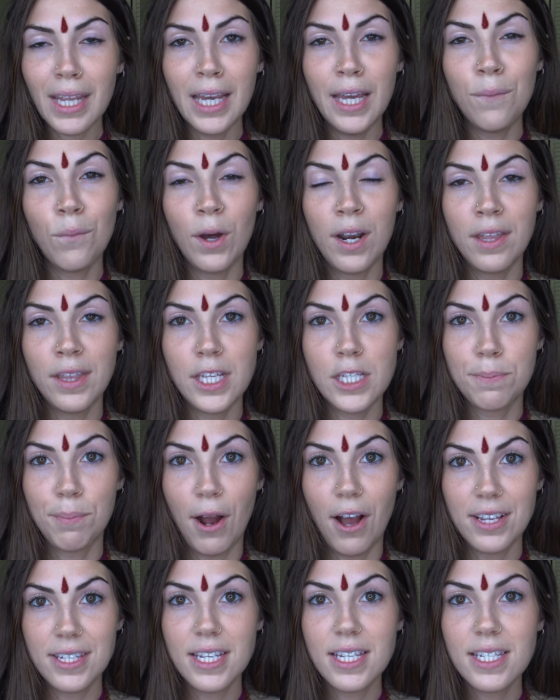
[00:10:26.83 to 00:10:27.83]
in one of these
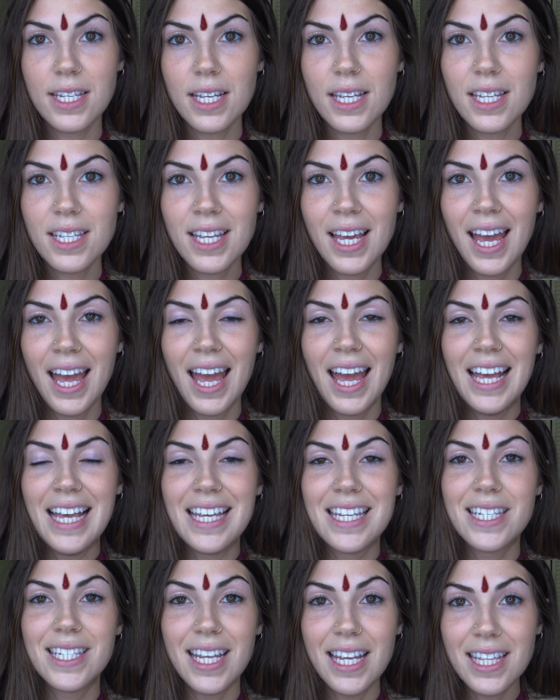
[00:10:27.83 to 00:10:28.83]
processes.
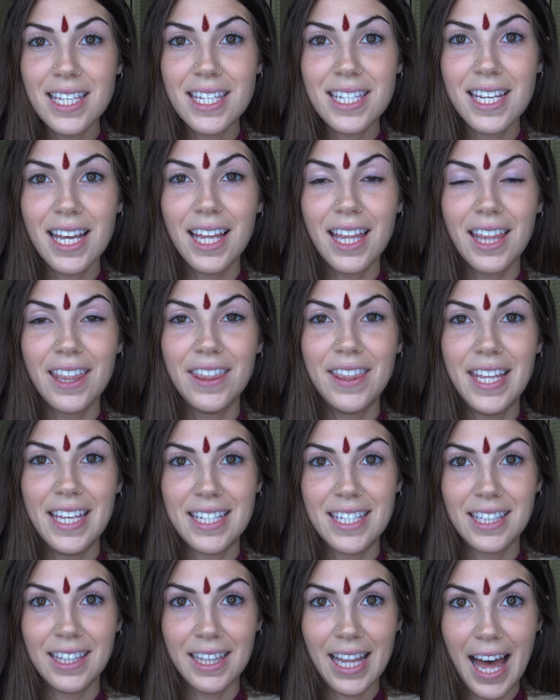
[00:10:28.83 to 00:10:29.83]
Since
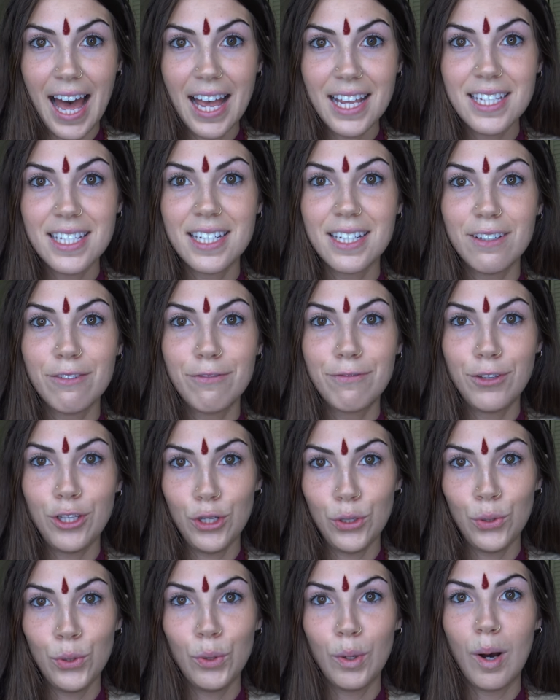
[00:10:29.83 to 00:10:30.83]
this last
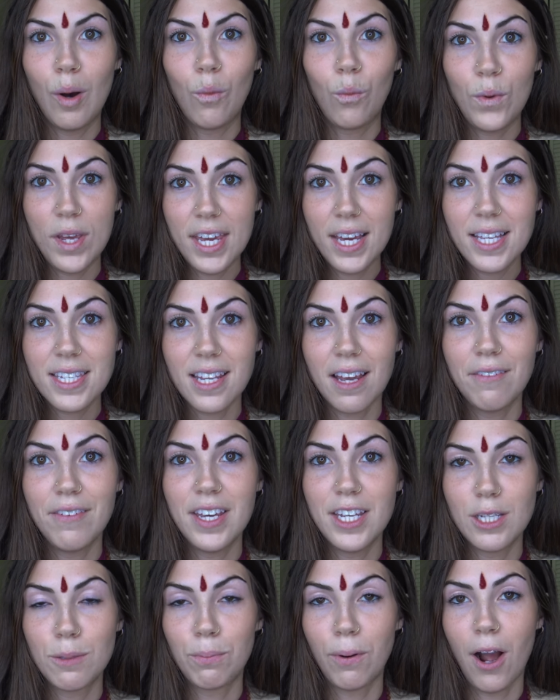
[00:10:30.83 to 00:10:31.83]
few weeks of
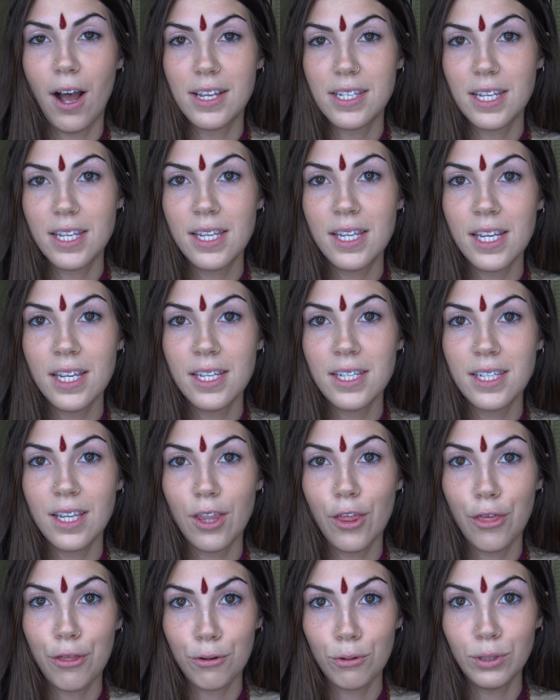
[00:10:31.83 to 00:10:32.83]
his processes
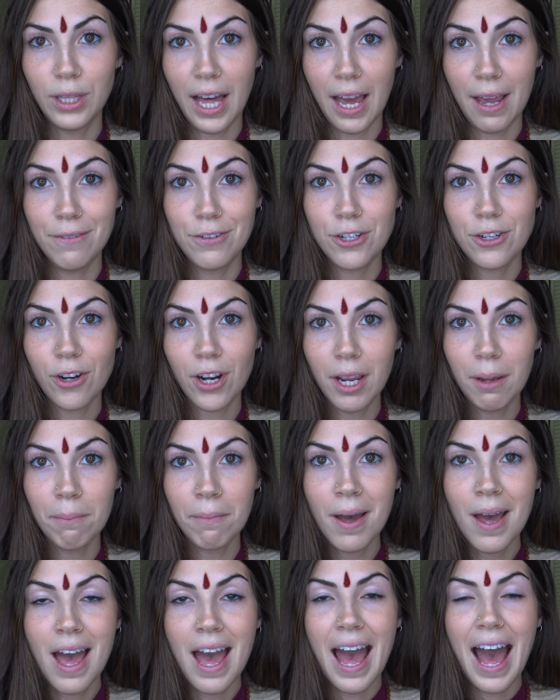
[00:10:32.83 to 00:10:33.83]
through live
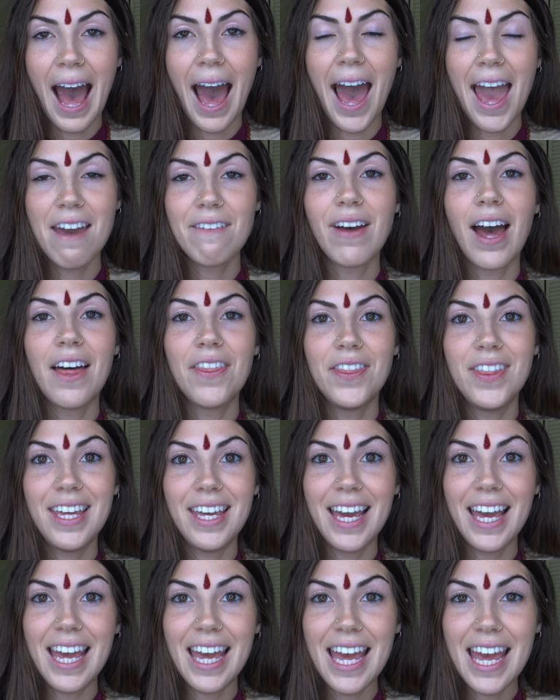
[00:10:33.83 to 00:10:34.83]
stream, I have had
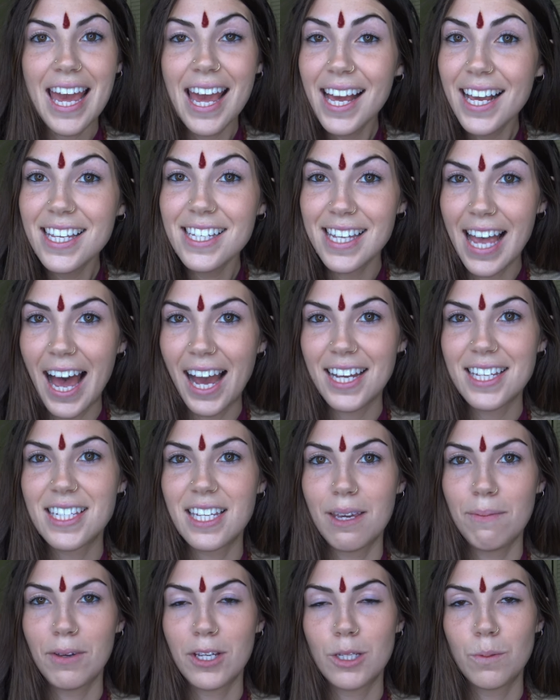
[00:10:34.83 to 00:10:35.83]
the exact
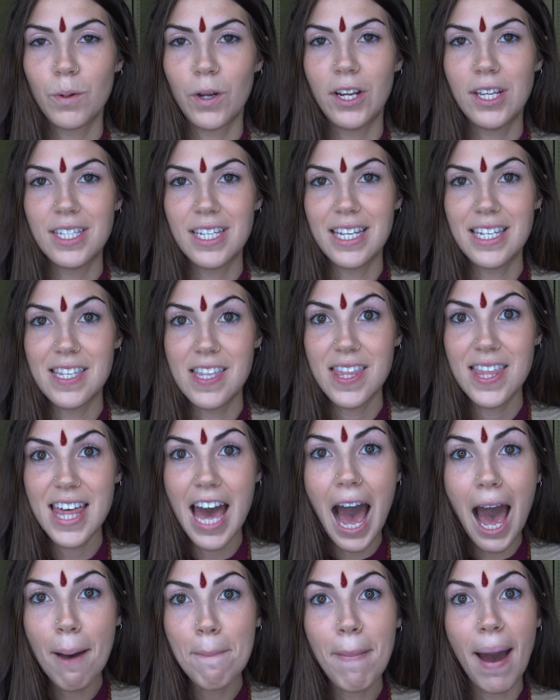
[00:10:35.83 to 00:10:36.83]
same experiences,
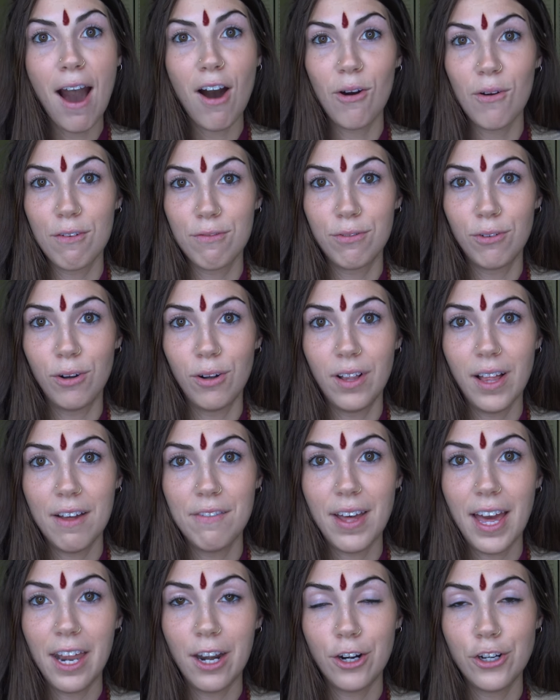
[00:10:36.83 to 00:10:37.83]
that powerful
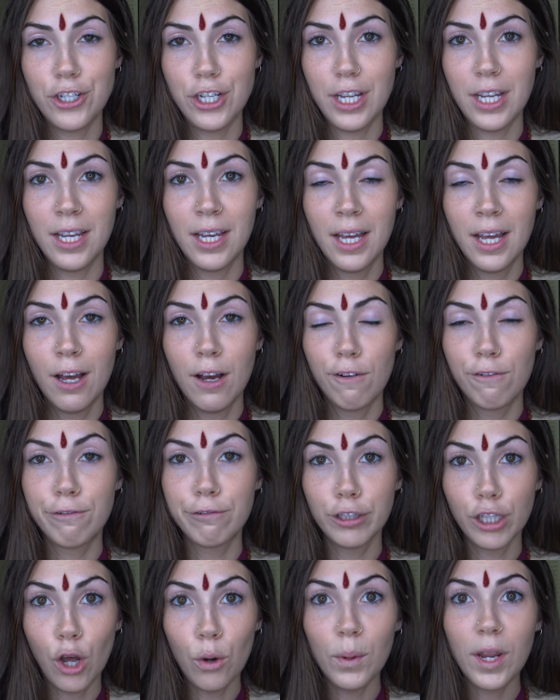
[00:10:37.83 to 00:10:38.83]
of energy
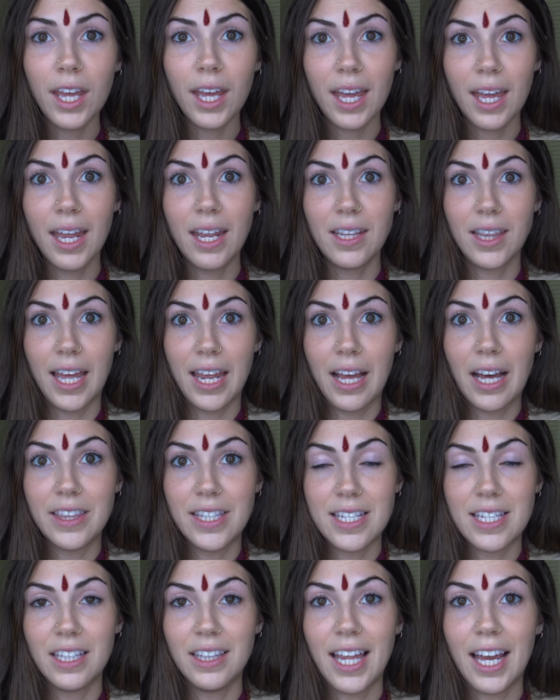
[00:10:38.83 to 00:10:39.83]
flowing and like
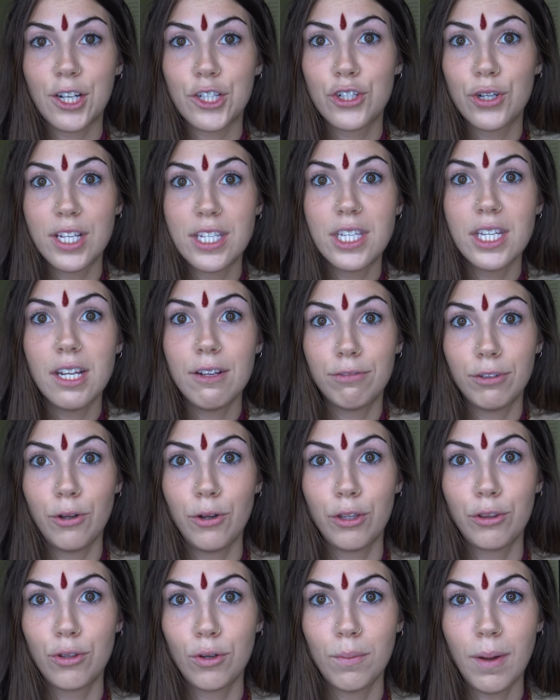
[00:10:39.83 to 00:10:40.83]
this electricity
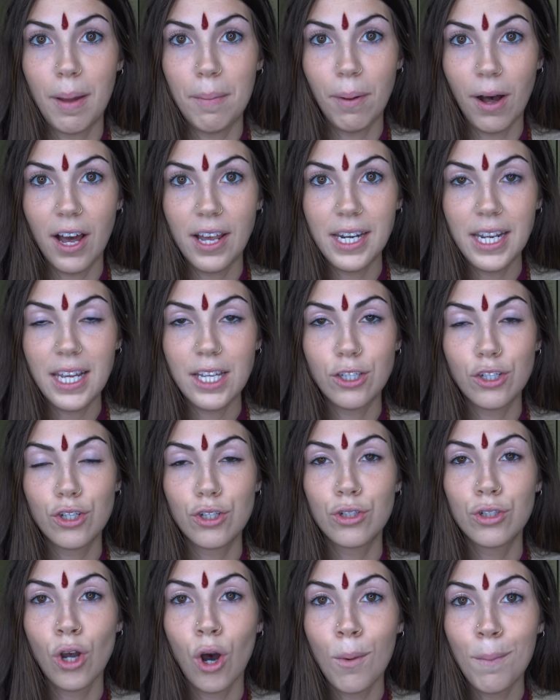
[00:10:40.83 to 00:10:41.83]
flowing through my body, and
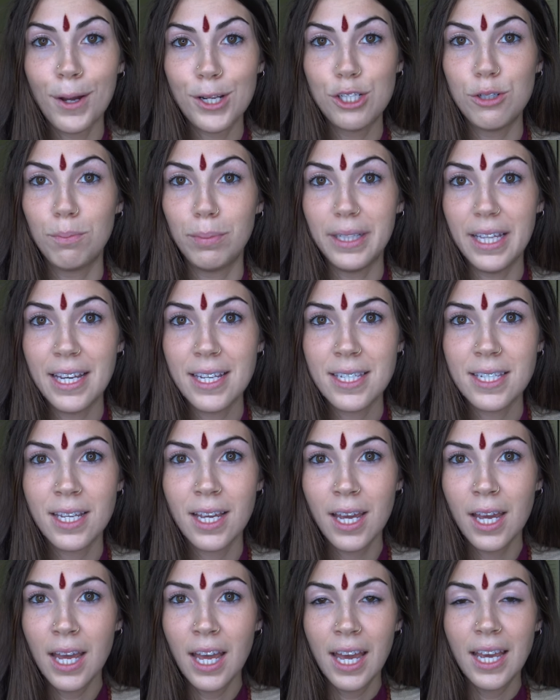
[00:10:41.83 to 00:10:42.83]
so much bliss,
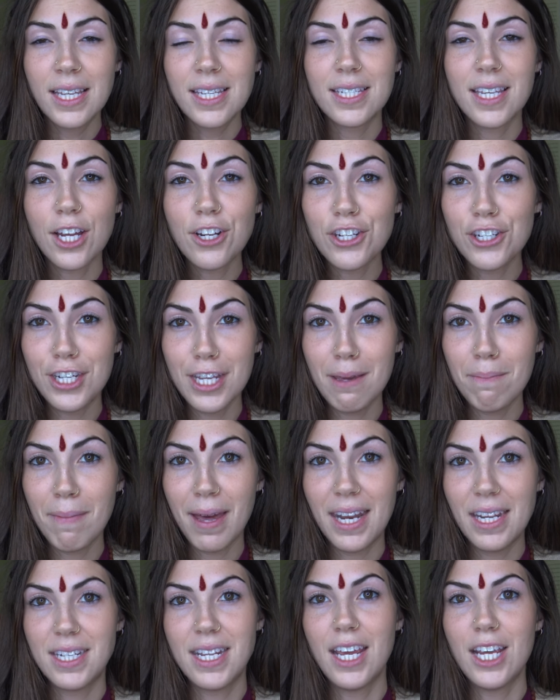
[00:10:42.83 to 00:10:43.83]
such deep
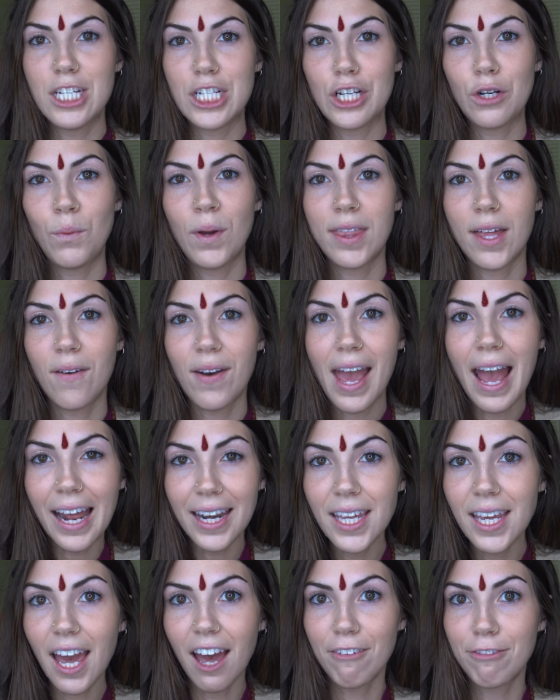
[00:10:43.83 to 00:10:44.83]
meditation without
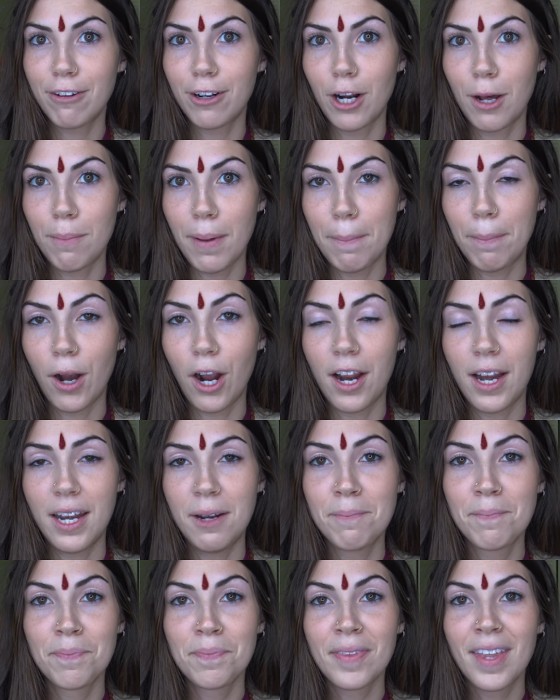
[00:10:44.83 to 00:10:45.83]
any effort on my part.
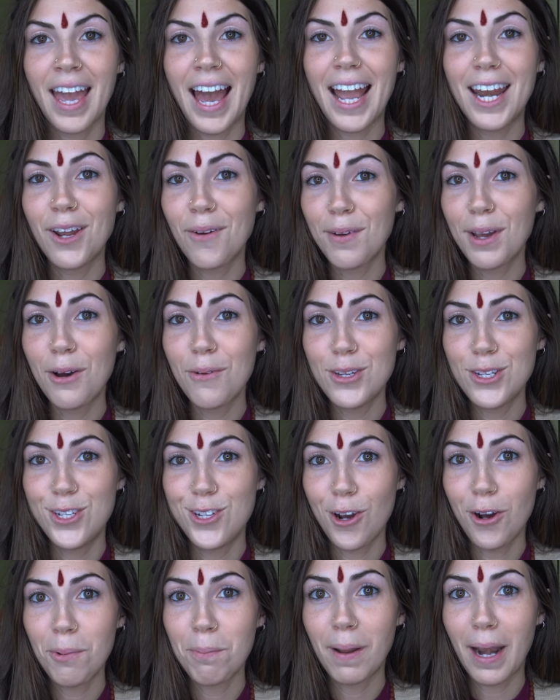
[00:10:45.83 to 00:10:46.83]
And I know I always
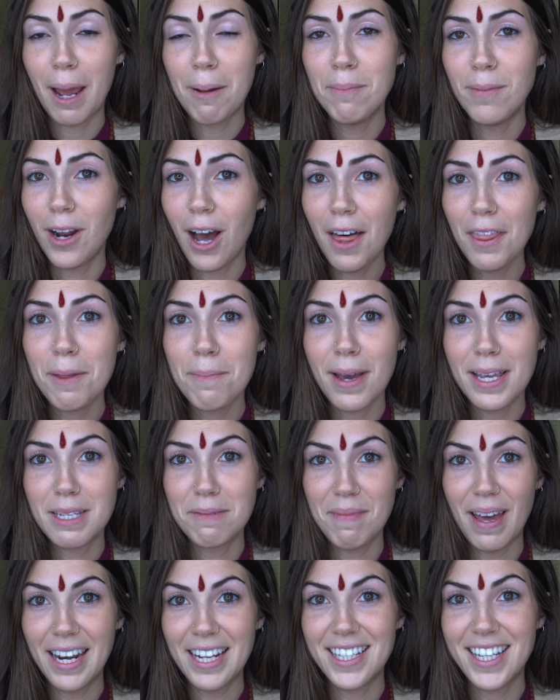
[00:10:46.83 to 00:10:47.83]
joke, but I'm not the
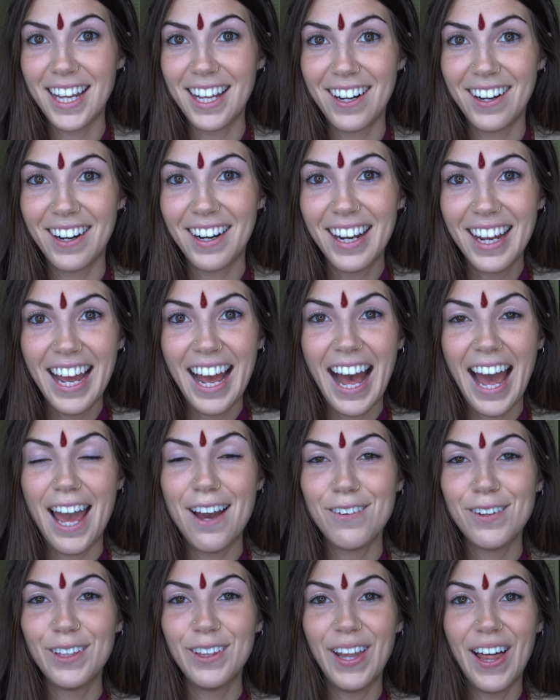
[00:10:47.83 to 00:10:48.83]
best meditator. I
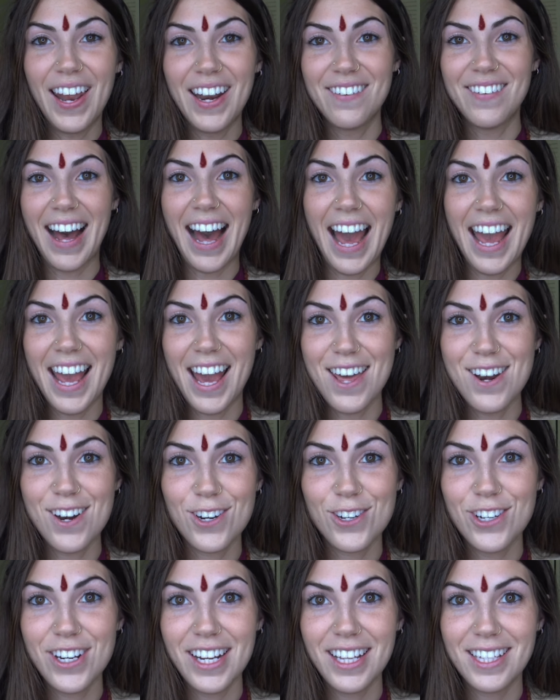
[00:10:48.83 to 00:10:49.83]
have a lot of high
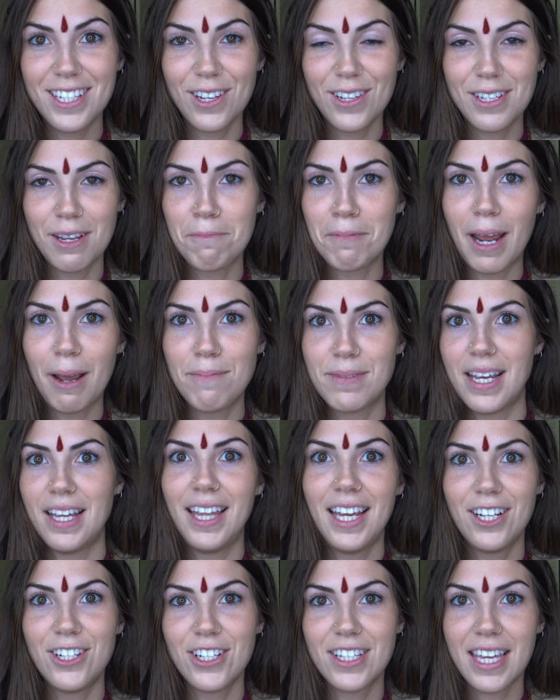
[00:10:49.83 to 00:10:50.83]
energy, and so sometimes I
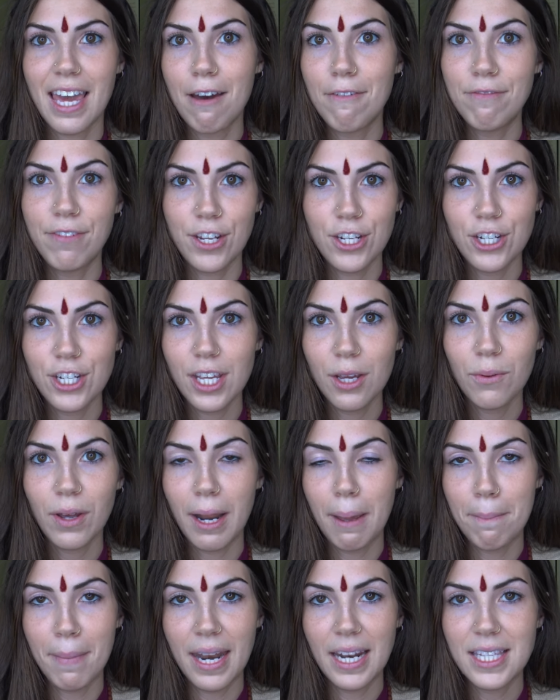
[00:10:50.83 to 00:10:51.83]
like just get fidgety when
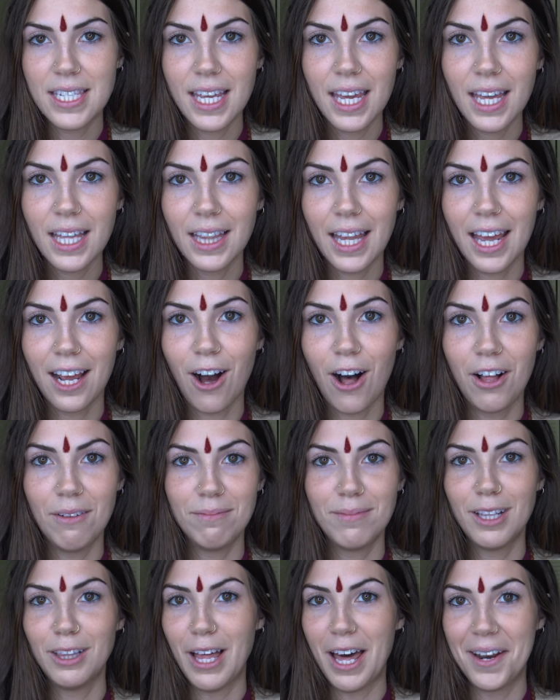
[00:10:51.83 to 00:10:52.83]
I meditate, like
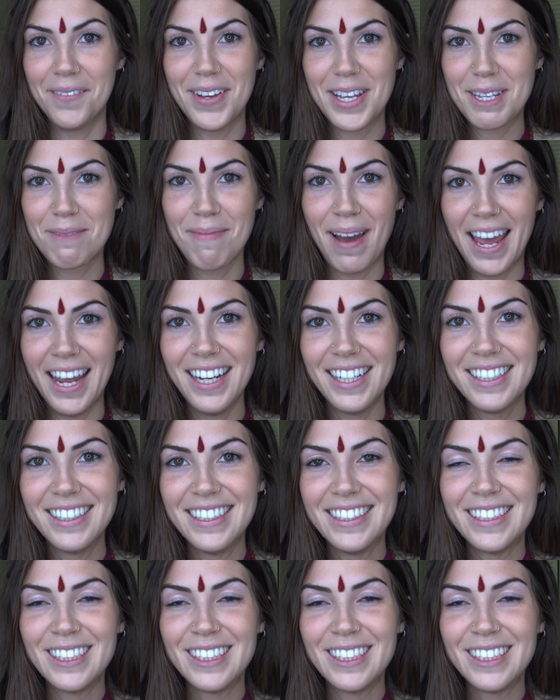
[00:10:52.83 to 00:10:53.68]
a lot of us might.